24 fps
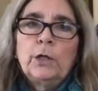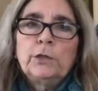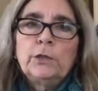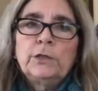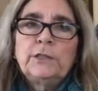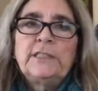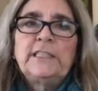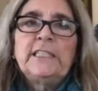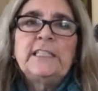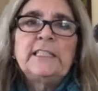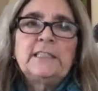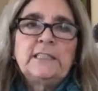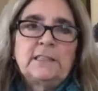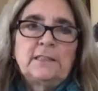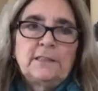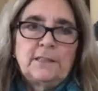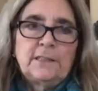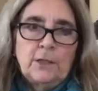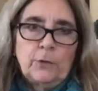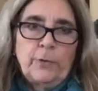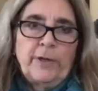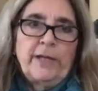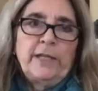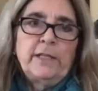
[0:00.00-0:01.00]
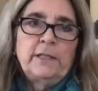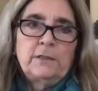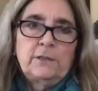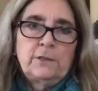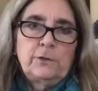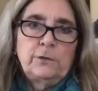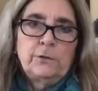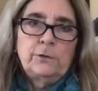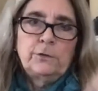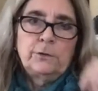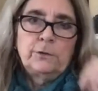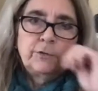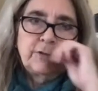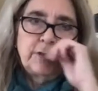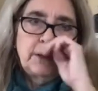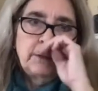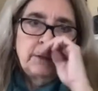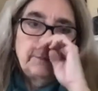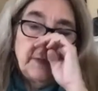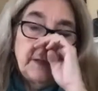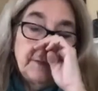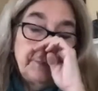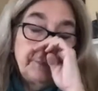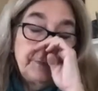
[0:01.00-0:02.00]
didn't go into
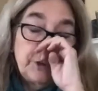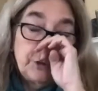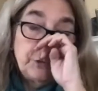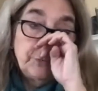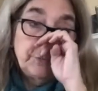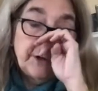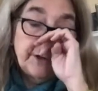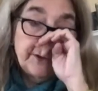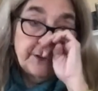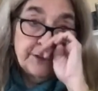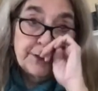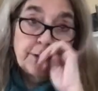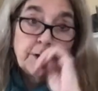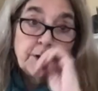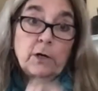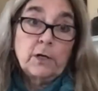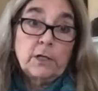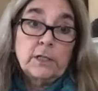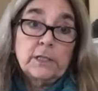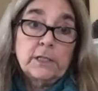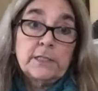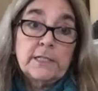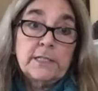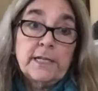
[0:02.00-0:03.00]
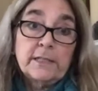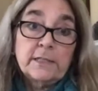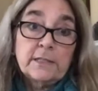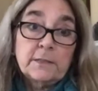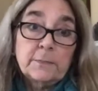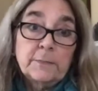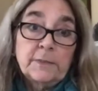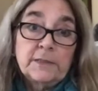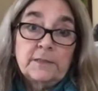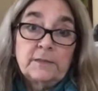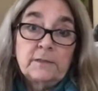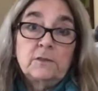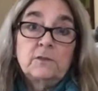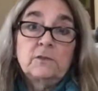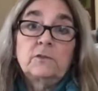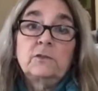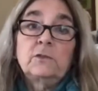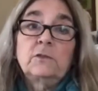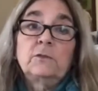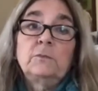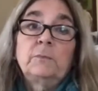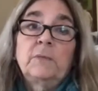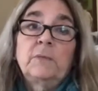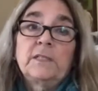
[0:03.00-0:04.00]
some. My two brothers are architects.
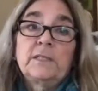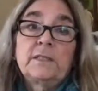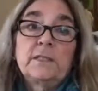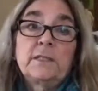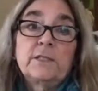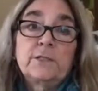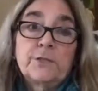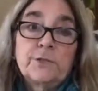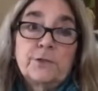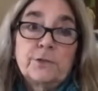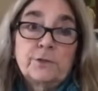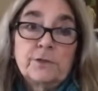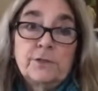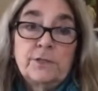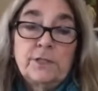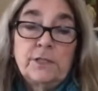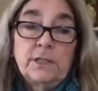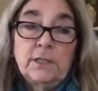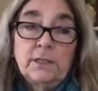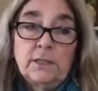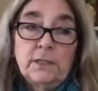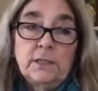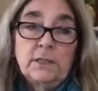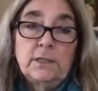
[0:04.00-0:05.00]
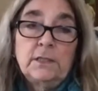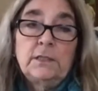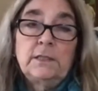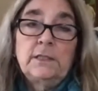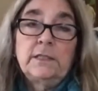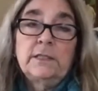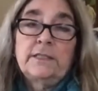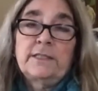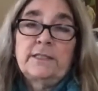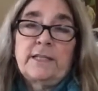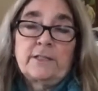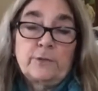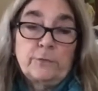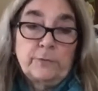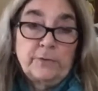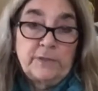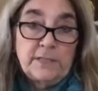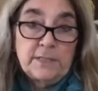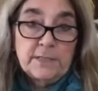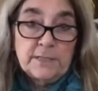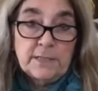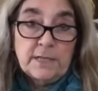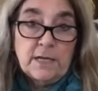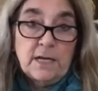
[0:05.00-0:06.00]
My sister did accessory
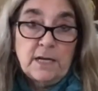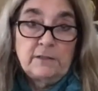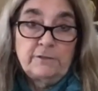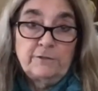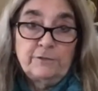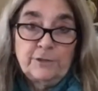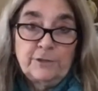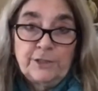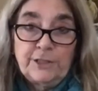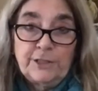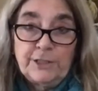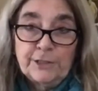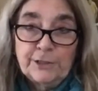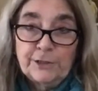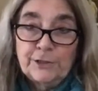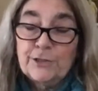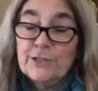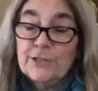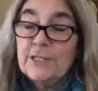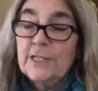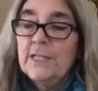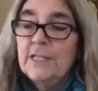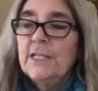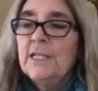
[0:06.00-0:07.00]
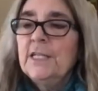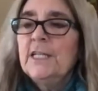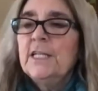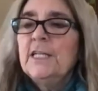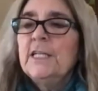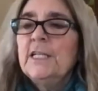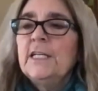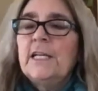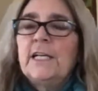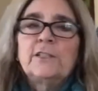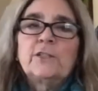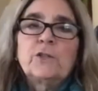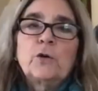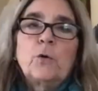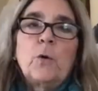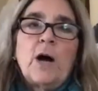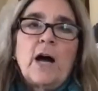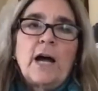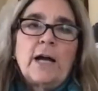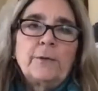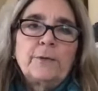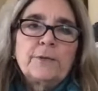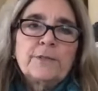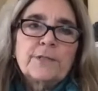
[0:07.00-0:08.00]
design for years. And so
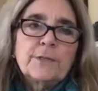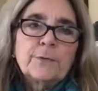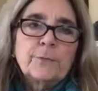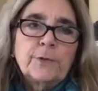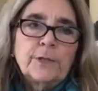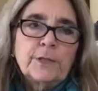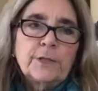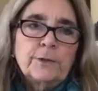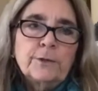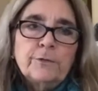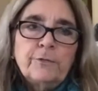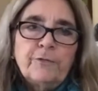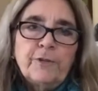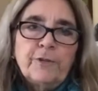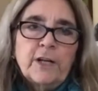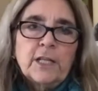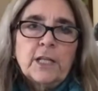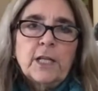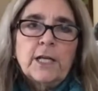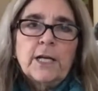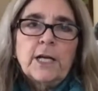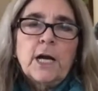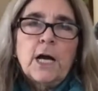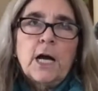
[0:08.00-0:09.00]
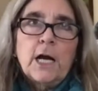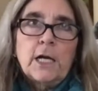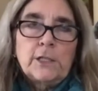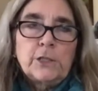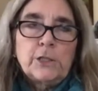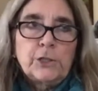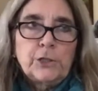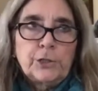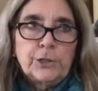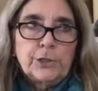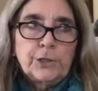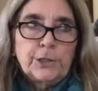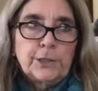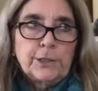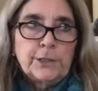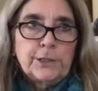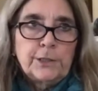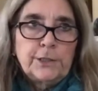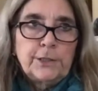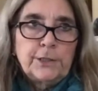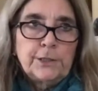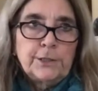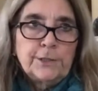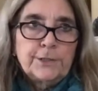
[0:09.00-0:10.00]
I was the one who felt like I should,
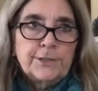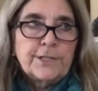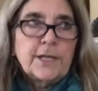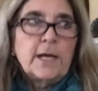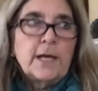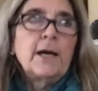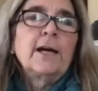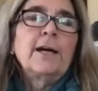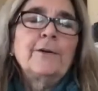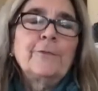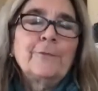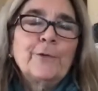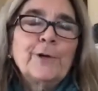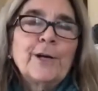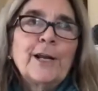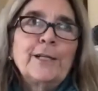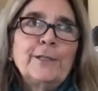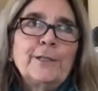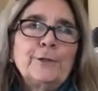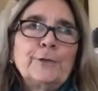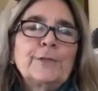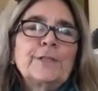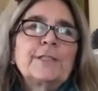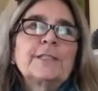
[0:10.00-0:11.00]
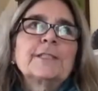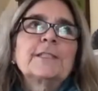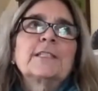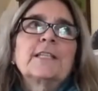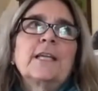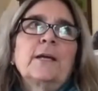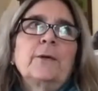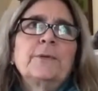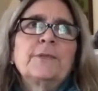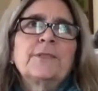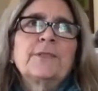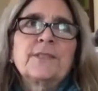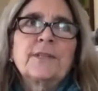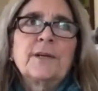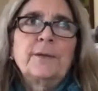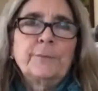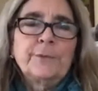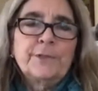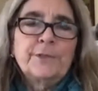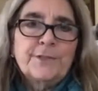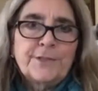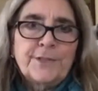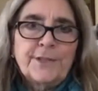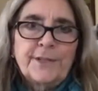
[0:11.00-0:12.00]
so what I used to say was,
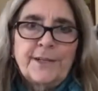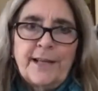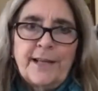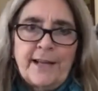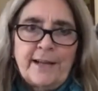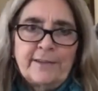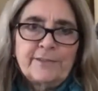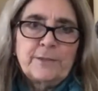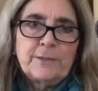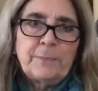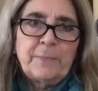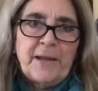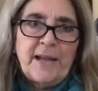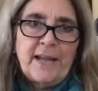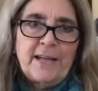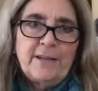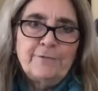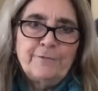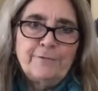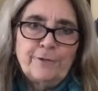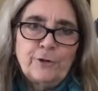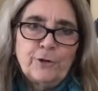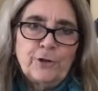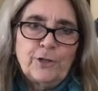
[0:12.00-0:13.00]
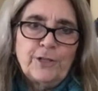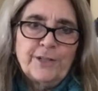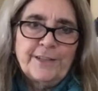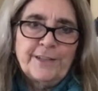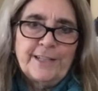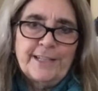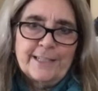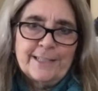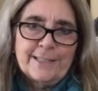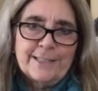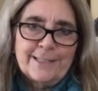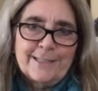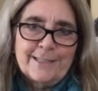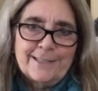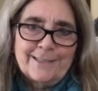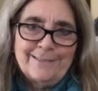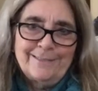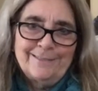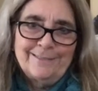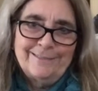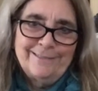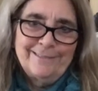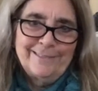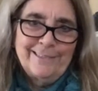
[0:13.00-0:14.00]
someone's going to have to pay for all this.
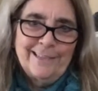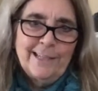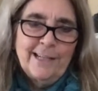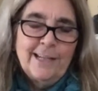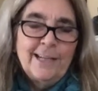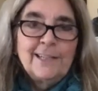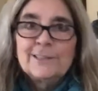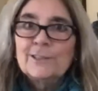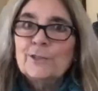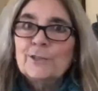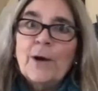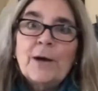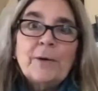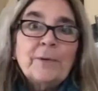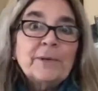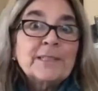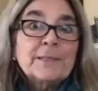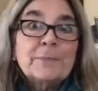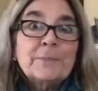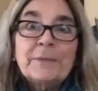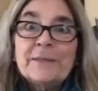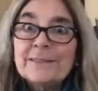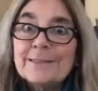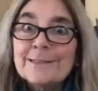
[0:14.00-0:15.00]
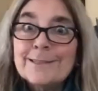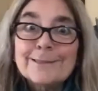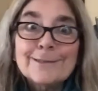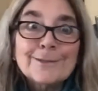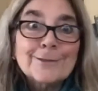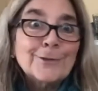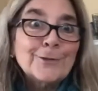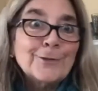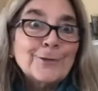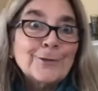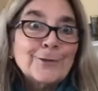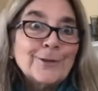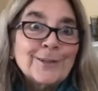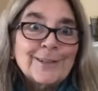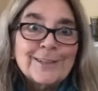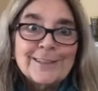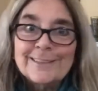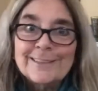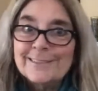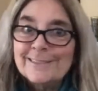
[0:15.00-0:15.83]
So I went to business school.